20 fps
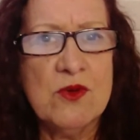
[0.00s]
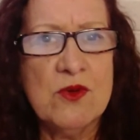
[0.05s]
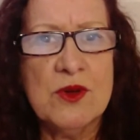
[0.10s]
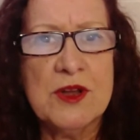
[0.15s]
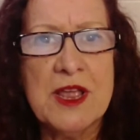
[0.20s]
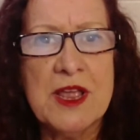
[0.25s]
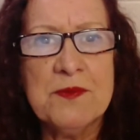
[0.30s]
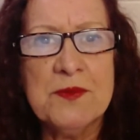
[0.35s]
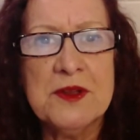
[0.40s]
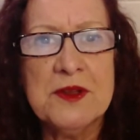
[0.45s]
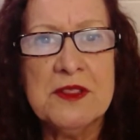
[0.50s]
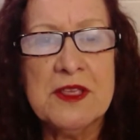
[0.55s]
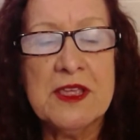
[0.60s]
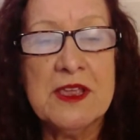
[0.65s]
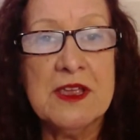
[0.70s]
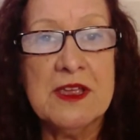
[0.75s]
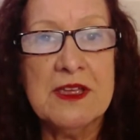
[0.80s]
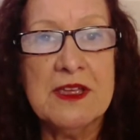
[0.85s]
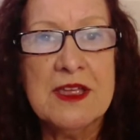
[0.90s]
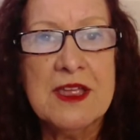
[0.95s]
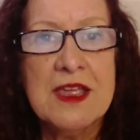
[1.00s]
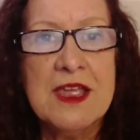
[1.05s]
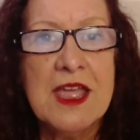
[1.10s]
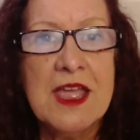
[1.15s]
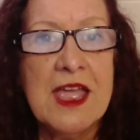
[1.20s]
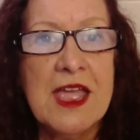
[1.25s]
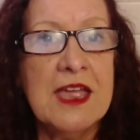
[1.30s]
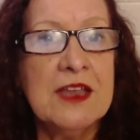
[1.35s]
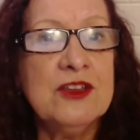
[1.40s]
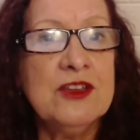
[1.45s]
What happened there?
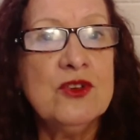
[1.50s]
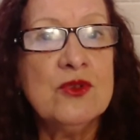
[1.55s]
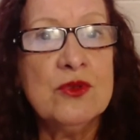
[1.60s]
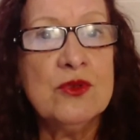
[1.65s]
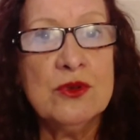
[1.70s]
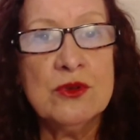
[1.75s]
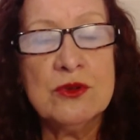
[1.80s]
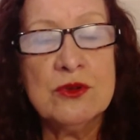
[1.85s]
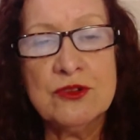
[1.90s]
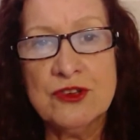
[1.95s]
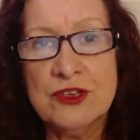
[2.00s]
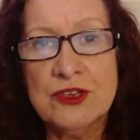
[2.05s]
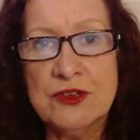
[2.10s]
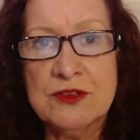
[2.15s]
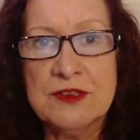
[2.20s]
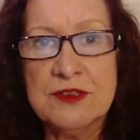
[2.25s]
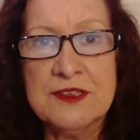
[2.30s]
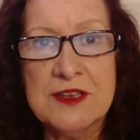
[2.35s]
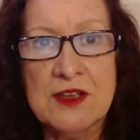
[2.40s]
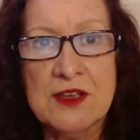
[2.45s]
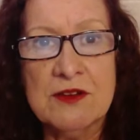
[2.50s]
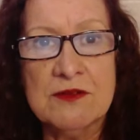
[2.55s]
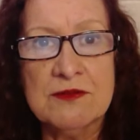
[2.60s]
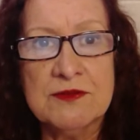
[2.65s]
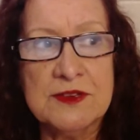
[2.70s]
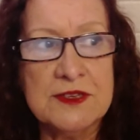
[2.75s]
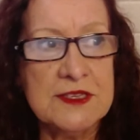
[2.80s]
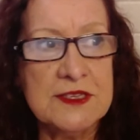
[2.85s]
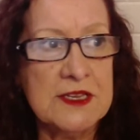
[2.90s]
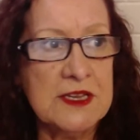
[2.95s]
And you'll look to yourself
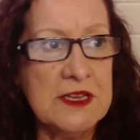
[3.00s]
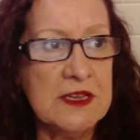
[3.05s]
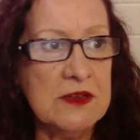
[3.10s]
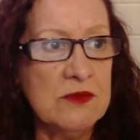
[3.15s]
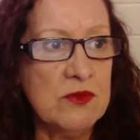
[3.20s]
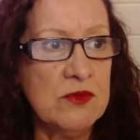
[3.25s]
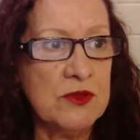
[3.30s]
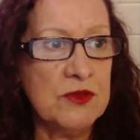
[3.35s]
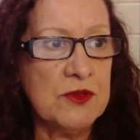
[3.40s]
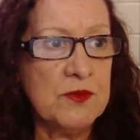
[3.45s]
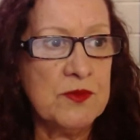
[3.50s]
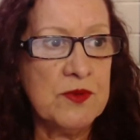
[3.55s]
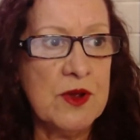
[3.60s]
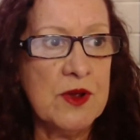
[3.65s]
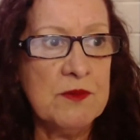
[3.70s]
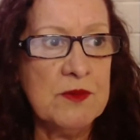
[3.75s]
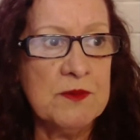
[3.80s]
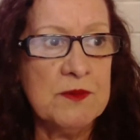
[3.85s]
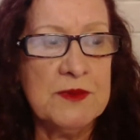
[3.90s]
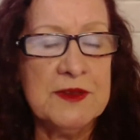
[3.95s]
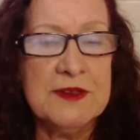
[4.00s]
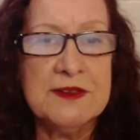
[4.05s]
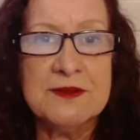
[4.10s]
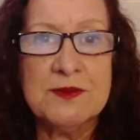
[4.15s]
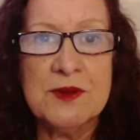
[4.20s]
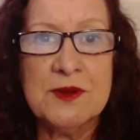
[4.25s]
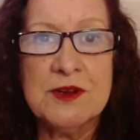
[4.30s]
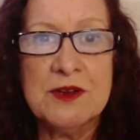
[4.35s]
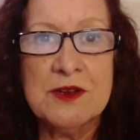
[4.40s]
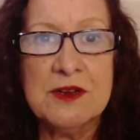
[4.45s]
to see what the problem is
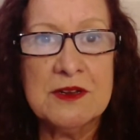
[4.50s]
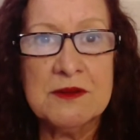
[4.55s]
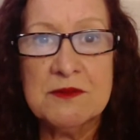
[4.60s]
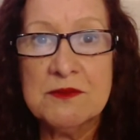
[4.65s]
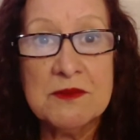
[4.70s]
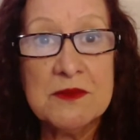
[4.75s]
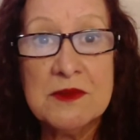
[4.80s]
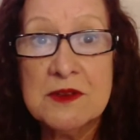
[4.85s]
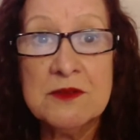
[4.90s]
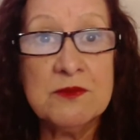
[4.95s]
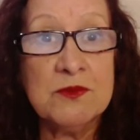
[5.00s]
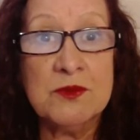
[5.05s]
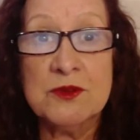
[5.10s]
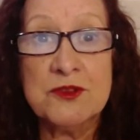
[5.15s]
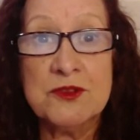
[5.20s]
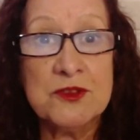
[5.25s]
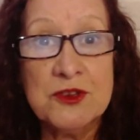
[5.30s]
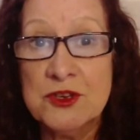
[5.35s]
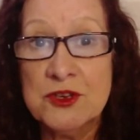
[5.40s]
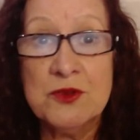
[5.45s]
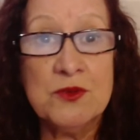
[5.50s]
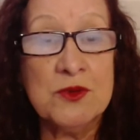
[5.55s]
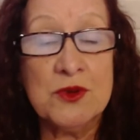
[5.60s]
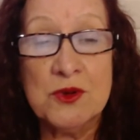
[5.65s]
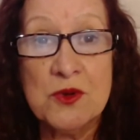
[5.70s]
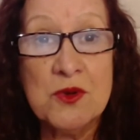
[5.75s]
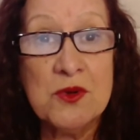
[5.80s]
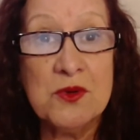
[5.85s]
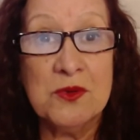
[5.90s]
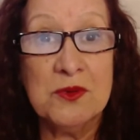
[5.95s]
when it wasn't you at
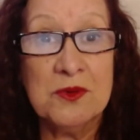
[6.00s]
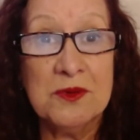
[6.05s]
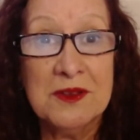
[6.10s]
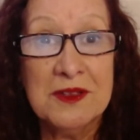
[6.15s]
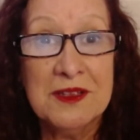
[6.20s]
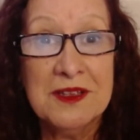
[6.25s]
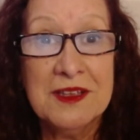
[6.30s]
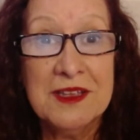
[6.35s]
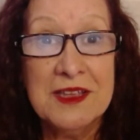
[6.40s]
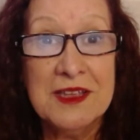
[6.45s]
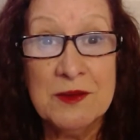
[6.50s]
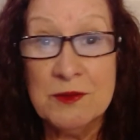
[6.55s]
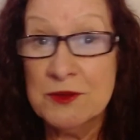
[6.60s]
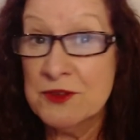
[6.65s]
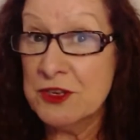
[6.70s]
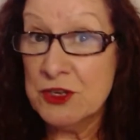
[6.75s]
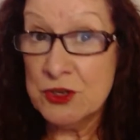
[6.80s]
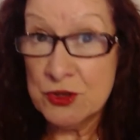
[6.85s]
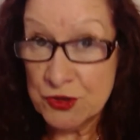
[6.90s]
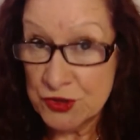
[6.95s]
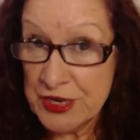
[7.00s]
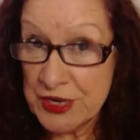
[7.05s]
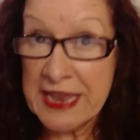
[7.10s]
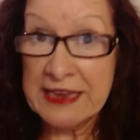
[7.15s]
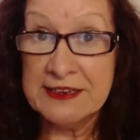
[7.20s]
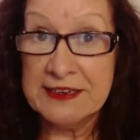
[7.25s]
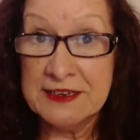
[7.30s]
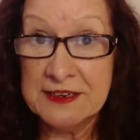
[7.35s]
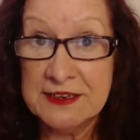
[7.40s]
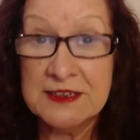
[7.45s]
all. It was that you
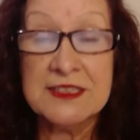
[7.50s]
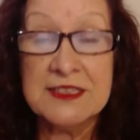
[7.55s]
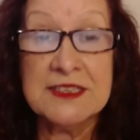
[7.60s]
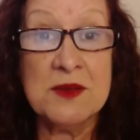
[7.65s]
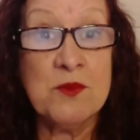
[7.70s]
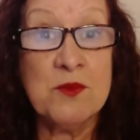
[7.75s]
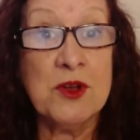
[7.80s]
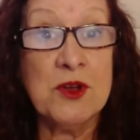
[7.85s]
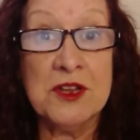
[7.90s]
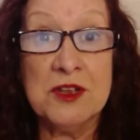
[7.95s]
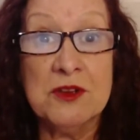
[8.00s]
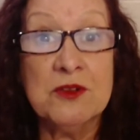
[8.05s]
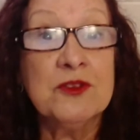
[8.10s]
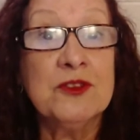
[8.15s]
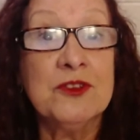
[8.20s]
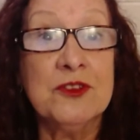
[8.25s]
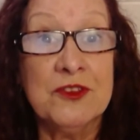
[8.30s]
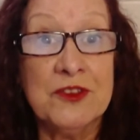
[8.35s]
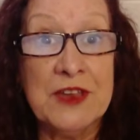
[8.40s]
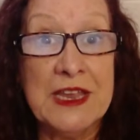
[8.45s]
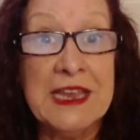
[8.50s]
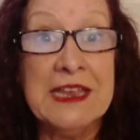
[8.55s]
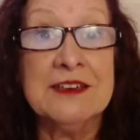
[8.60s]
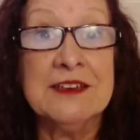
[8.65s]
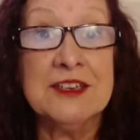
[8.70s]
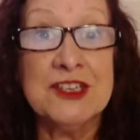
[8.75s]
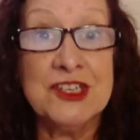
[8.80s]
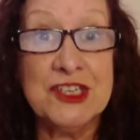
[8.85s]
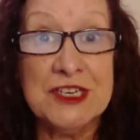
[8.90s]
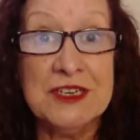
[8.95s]
sat into someone else's
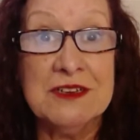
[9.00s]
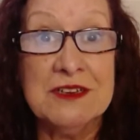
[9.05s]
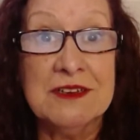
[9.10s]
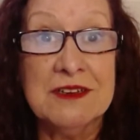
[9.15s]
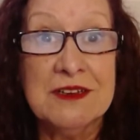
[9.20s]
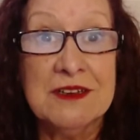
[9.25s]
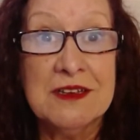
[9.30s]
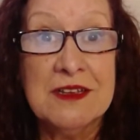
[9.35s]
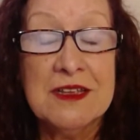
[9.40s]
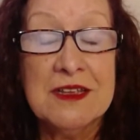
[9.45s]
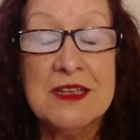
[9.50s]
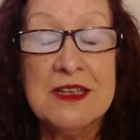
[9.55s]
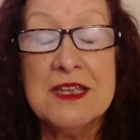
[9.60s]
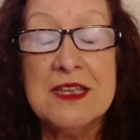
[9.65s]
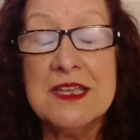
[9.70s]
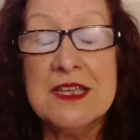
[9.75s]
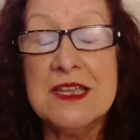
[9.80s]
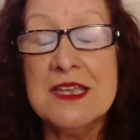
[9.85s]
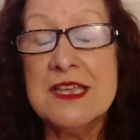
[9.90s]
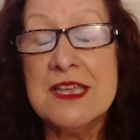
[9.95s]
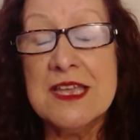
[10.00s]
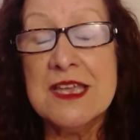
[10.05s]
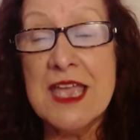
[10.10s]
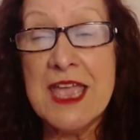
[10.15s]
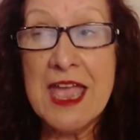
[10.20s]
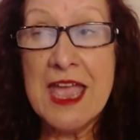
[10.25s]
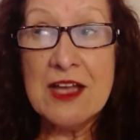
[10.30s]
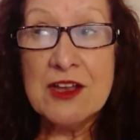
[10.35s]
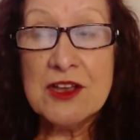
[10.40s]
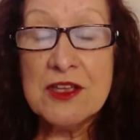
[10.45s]
energy.
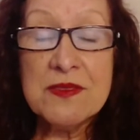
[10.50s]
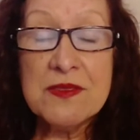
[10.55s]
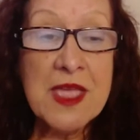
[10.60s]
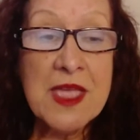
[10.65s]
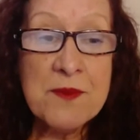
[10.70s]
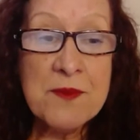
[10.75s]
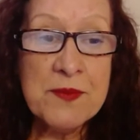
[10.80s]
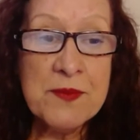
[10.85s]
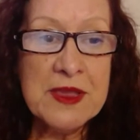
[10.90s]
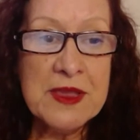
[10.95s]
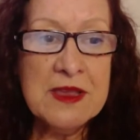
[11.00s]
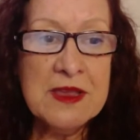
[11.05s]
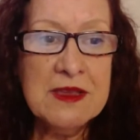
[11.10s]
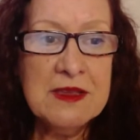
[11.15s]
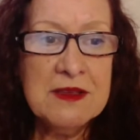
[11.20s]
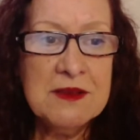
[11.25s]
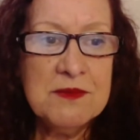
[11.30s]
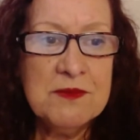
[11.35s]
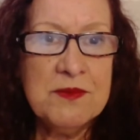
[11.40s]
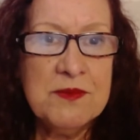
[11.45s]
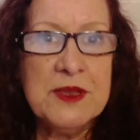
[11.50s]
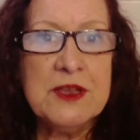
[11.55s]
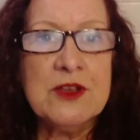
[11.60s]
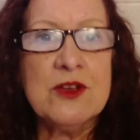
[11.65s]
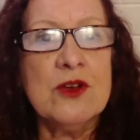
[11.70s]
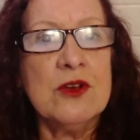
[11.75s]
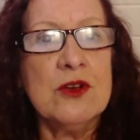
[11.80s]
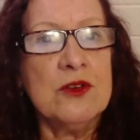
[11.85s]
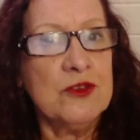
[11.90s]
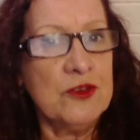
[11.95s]
How can that be?
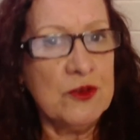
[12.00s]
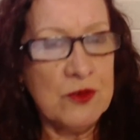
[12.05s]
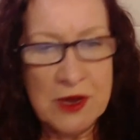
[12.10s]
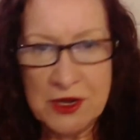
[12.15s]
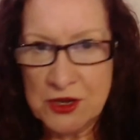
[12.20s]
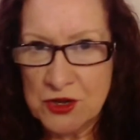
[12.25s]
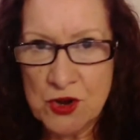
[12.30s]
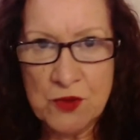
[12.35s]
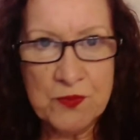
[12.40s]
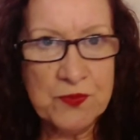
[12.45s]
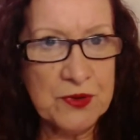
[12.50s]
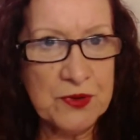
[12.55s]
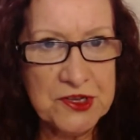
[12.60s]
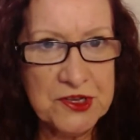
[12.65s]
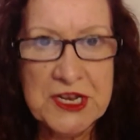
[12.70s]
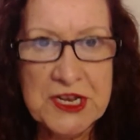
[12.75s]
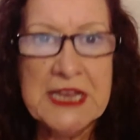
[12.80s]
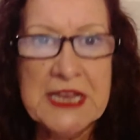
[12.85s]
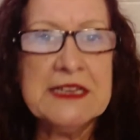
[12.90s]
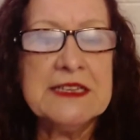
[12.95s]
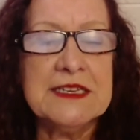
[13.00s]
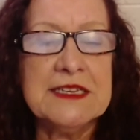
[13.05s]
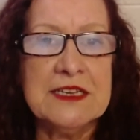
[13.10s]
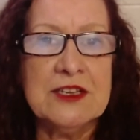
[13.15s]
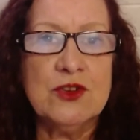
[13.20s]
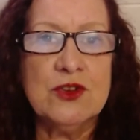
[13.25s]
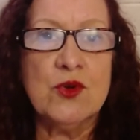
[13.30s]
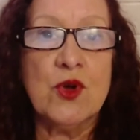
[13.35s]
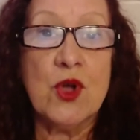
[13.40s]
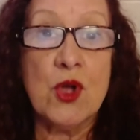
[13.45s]
Because you are not protecting
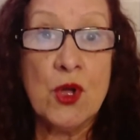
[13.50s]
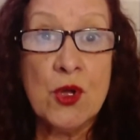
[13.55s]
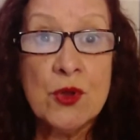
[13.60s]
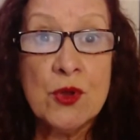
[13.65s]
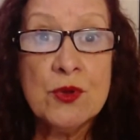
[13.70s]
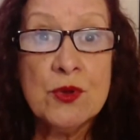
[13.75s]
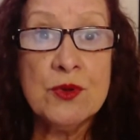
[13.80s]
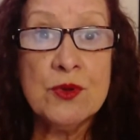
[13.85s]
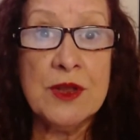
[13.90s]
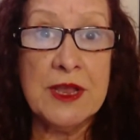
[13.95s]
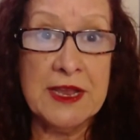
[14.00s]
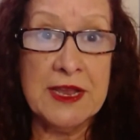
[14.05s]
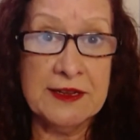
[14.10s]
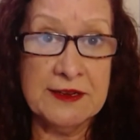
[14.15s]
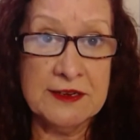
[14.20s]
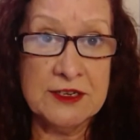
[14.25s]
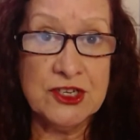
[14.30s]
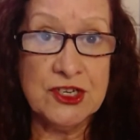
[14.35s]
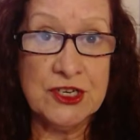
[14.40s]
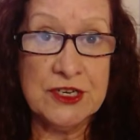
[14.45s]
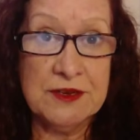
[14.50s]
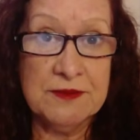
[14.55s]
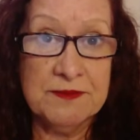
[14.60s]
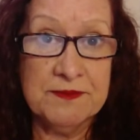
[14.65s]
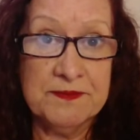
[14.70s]
your own energy.